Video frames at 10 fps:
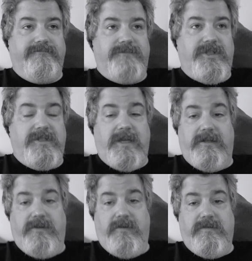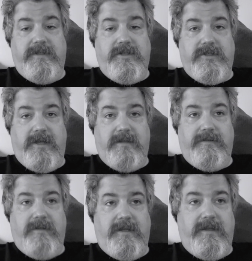She's not an only
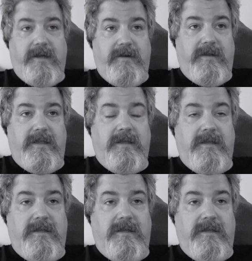child like Carrie.